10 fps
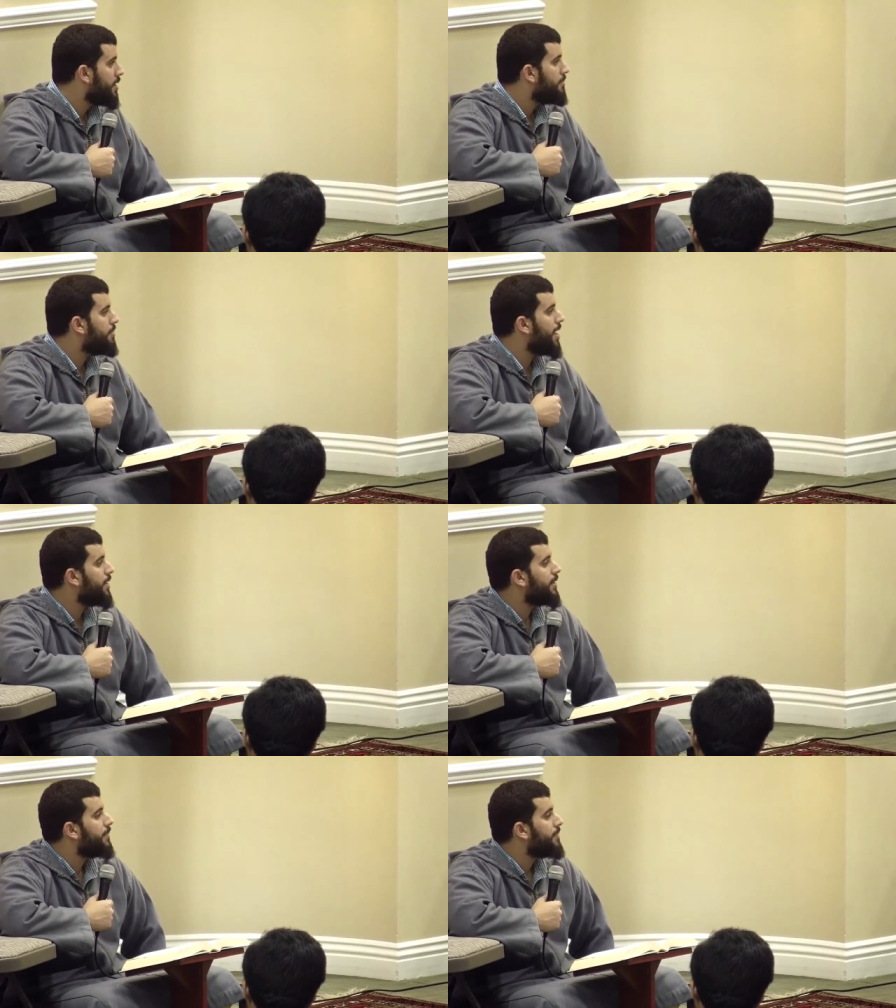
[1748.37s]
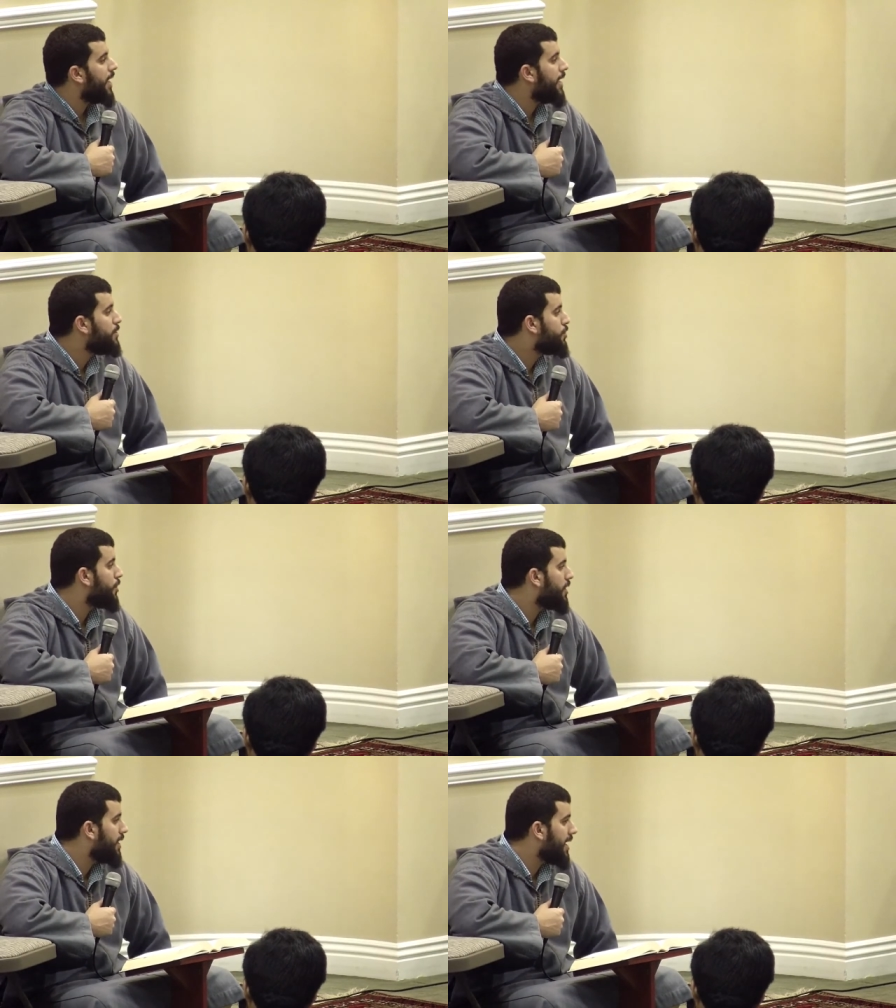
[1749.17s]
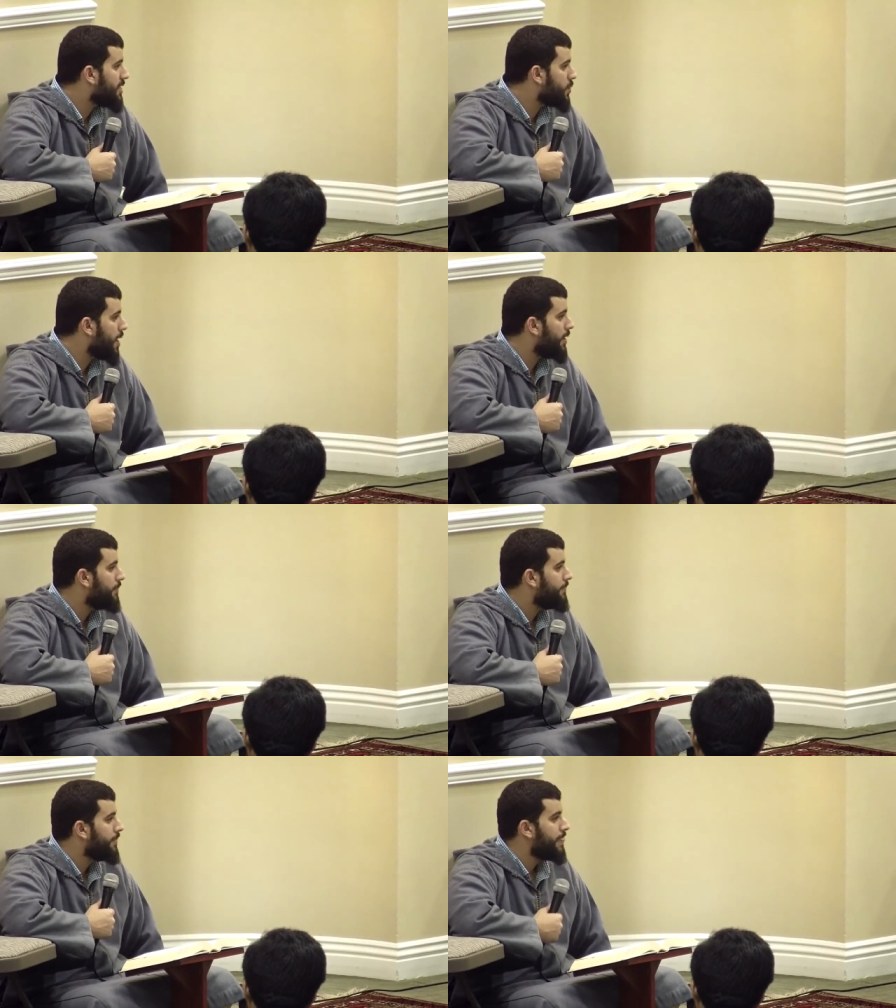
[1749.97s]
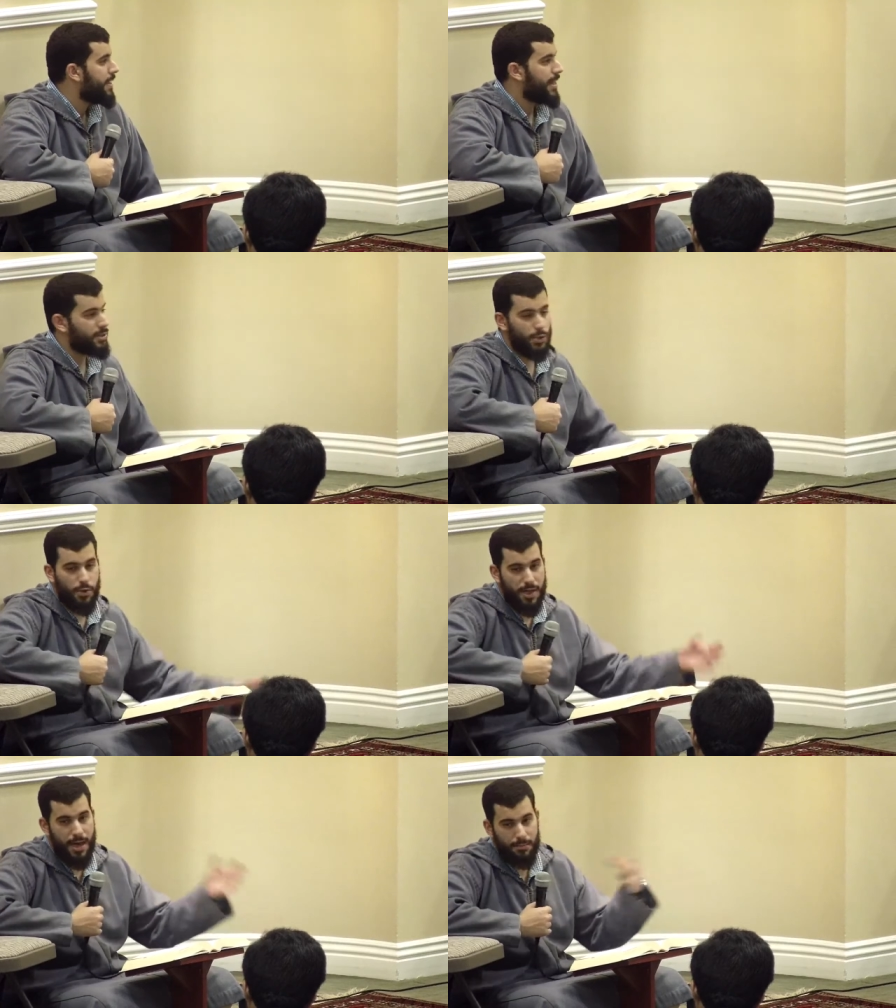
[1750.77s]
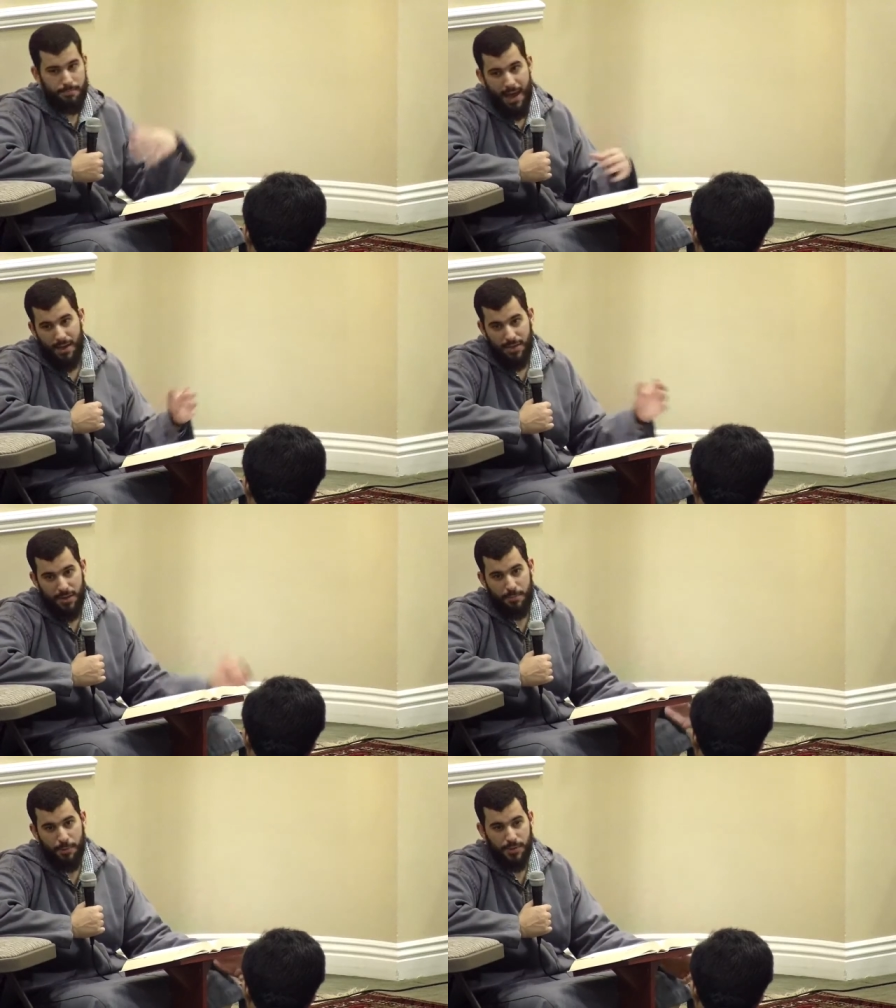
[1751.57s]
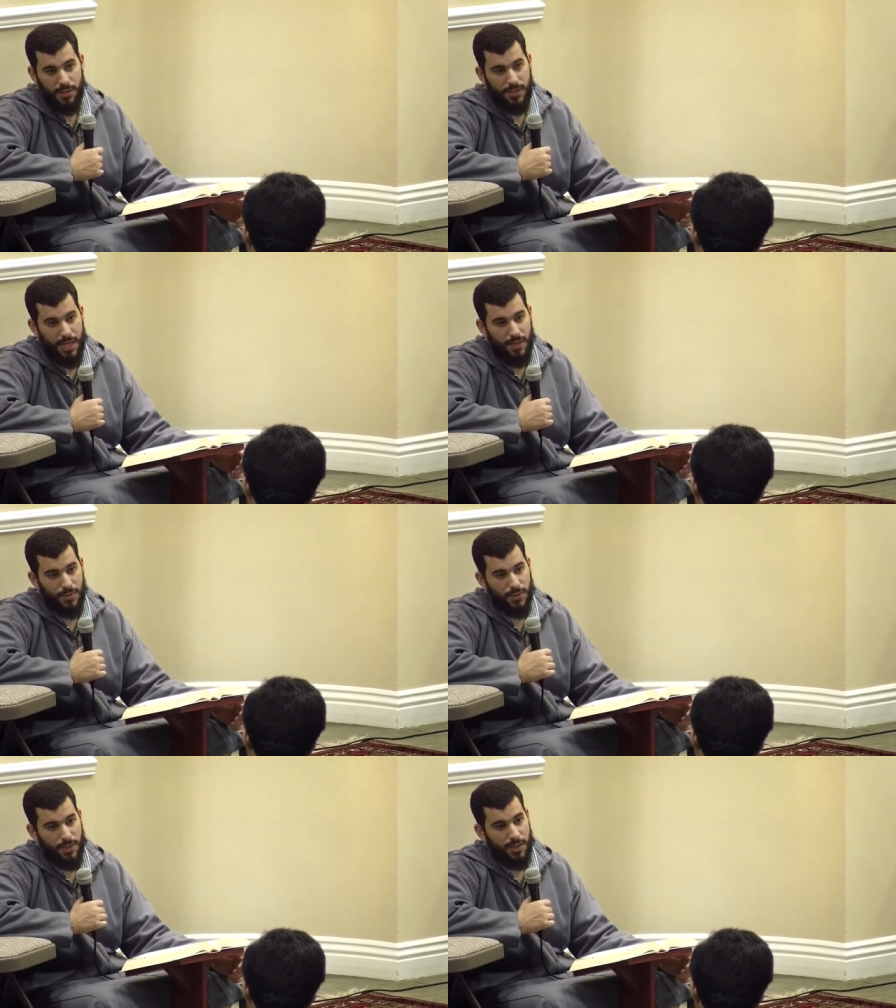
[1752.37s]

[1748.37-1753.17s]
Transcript: but internally as well and so that bath that a person takes